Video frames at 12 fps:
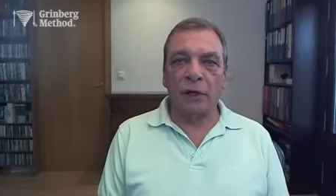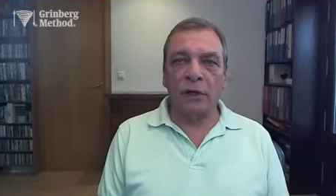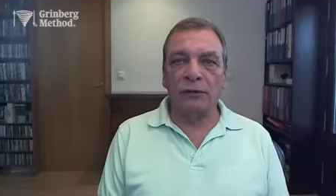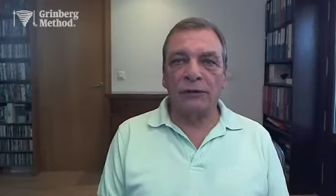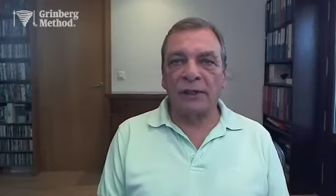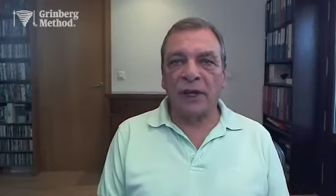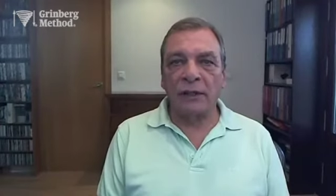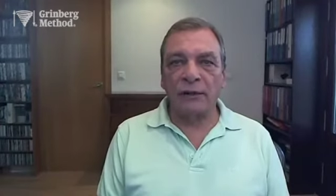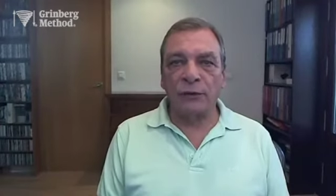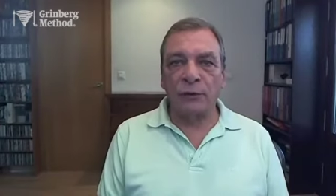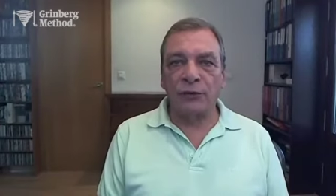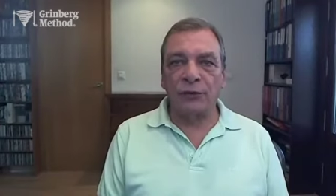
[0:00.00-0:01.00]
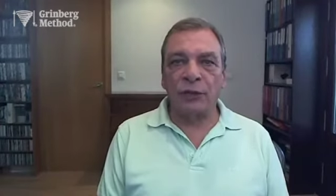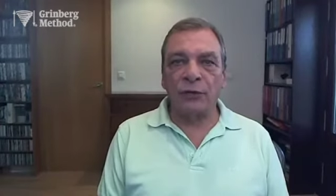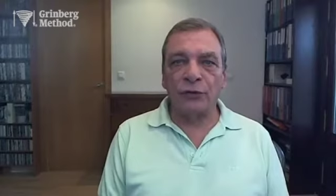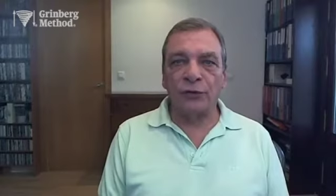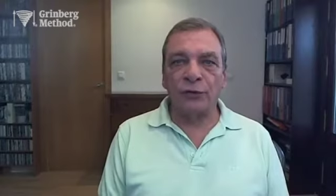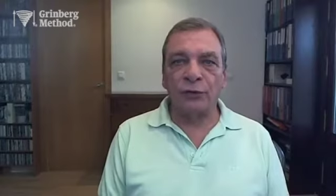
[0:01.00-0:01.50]
kinds of
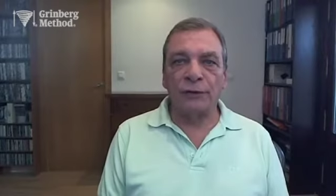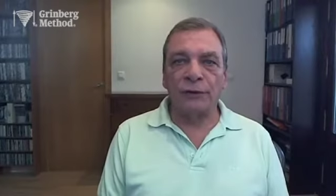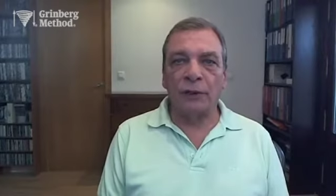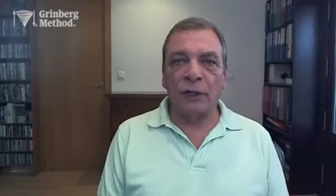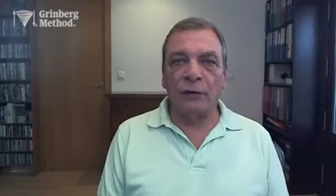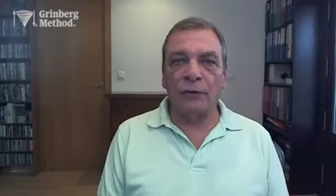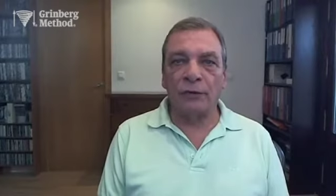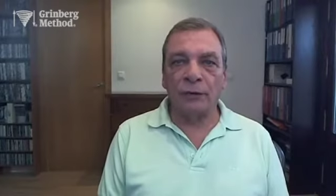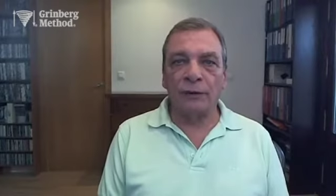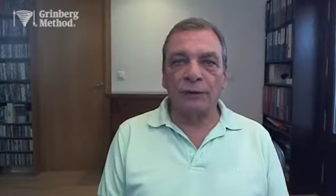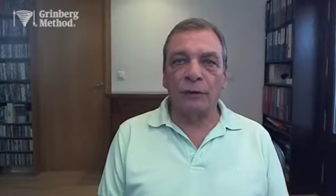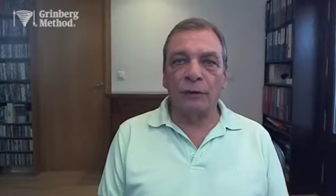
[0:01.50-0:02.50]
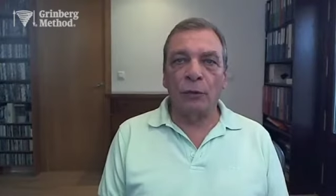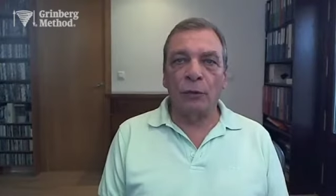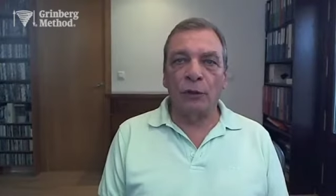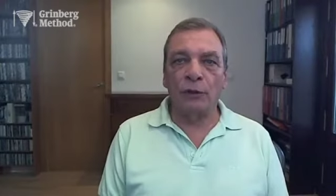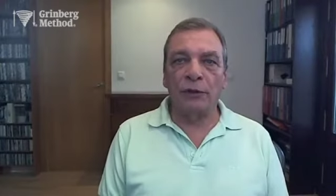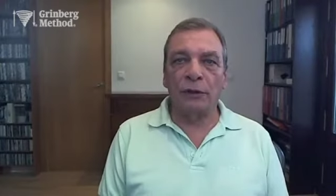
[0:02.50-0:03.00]
tensions and efforts in your
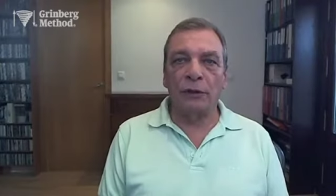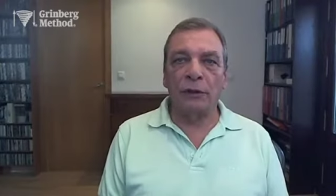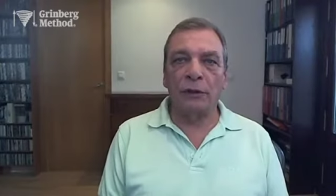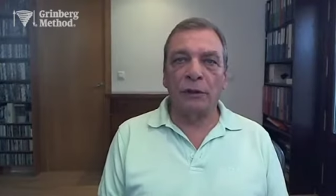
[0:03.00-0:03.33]
body.